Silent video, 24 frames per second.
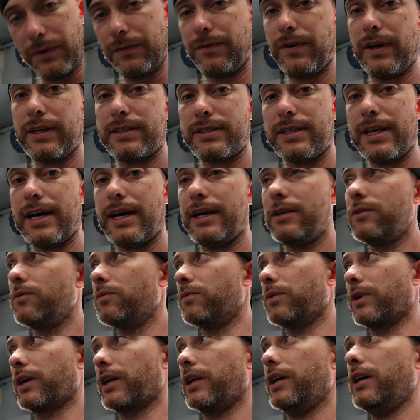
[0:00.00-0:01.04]
we fix that,
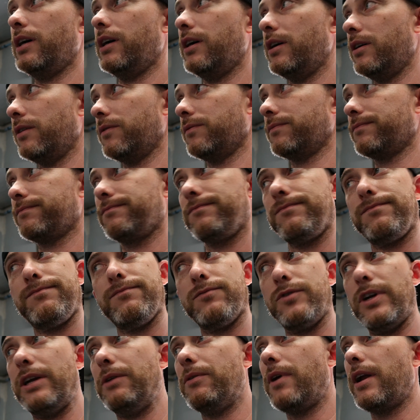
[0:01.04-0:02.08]
we're gonna
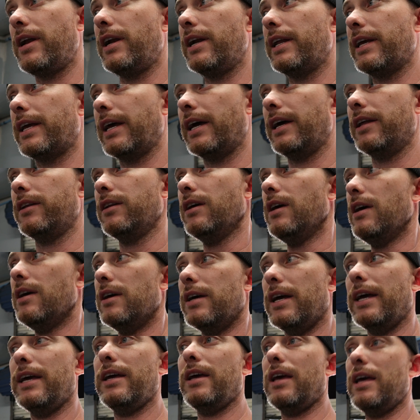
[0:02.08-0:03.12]
rerun it again.
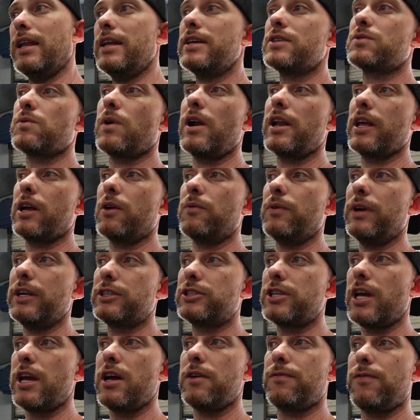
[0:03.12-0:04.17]
It is running a
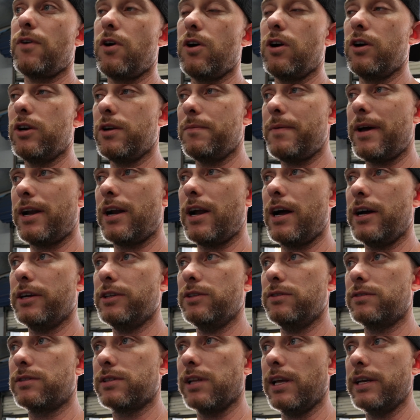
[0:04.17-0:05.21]
rich AFR no matter how
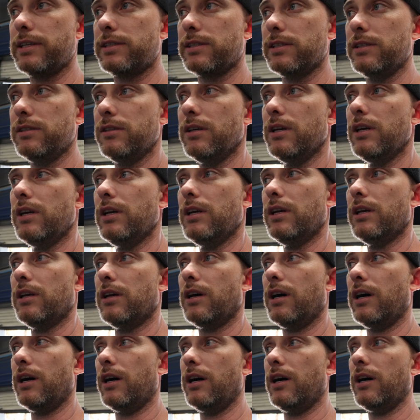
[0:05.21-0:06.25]
you slice it.
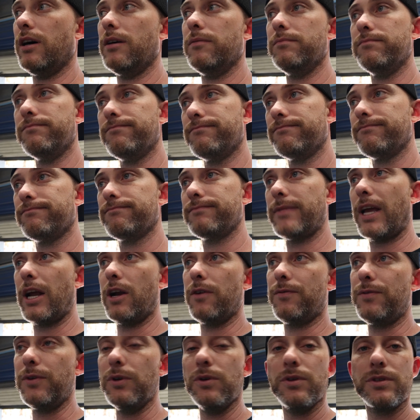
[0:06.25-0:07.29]

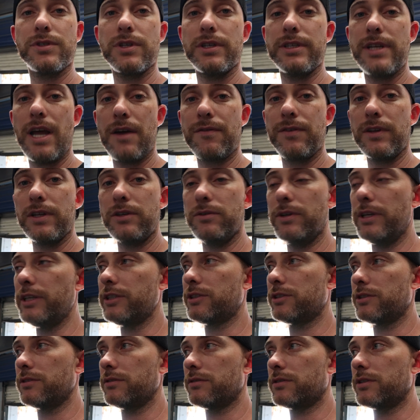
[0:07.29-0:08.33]
Air fuels are definitely
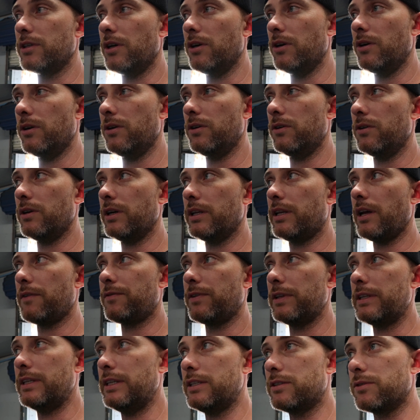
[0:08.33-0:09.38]
rich, so it
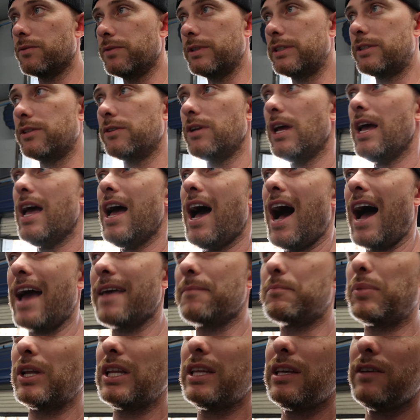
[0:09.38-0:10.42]
definitely needs a retune. I
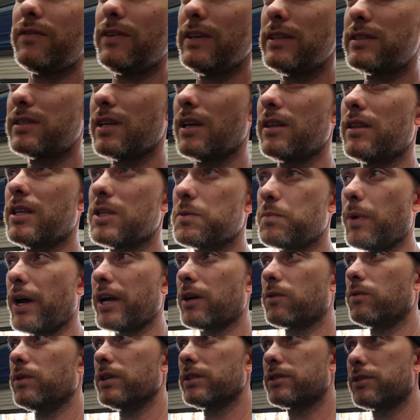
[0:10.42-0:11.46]
believe he said this
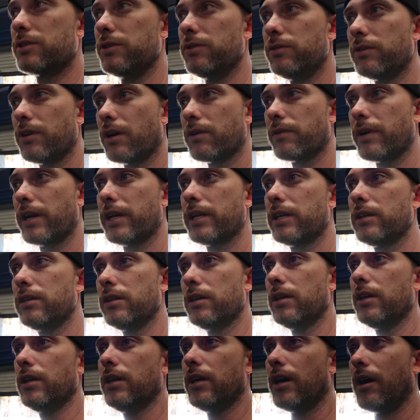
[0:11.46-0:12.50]
bike was tuned already.
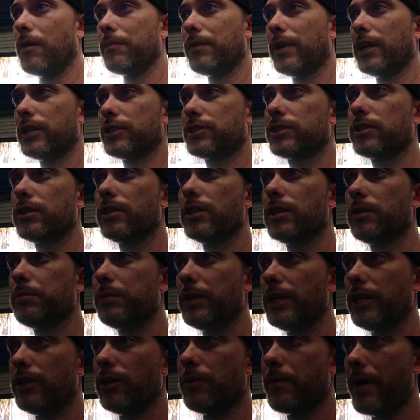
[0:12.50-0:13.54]
I'm not sure,
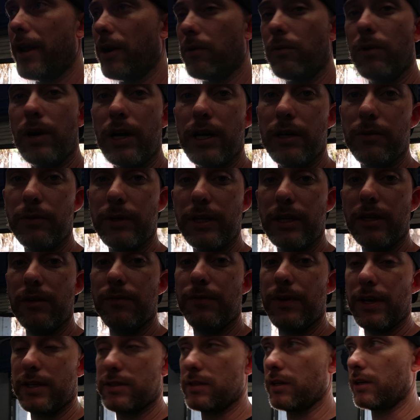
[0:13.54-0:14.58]
but no matter what, we need to
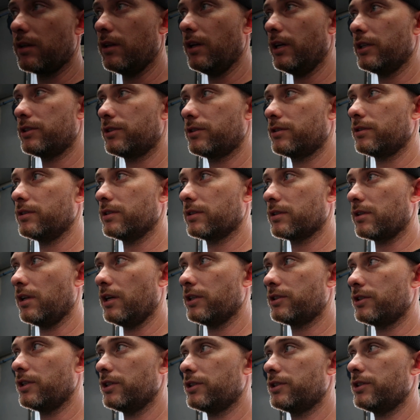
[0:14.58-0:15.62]
fix this
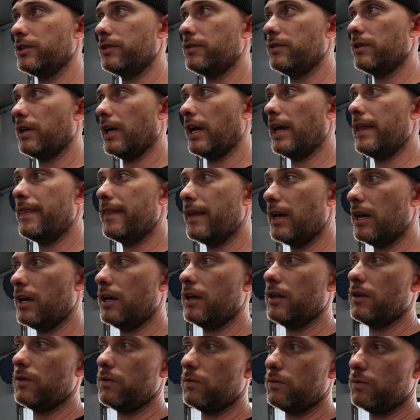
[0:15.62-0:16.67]
clutch issue, and
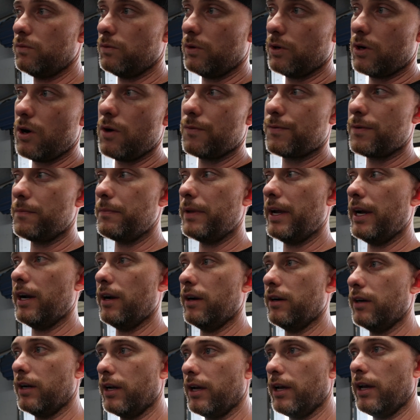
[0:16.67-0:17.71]
then we'll go from
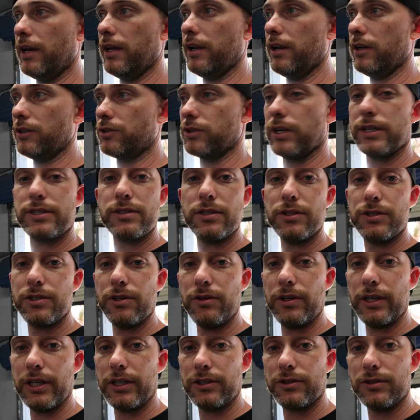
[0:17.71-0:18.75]
there and address the
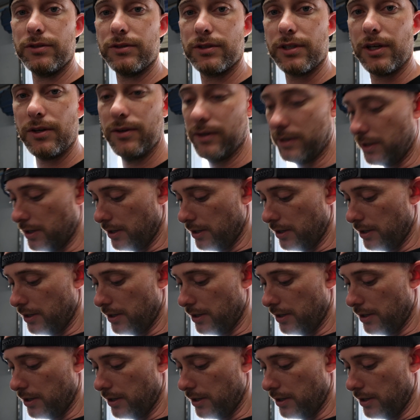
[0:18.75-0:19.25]
tuning issue. So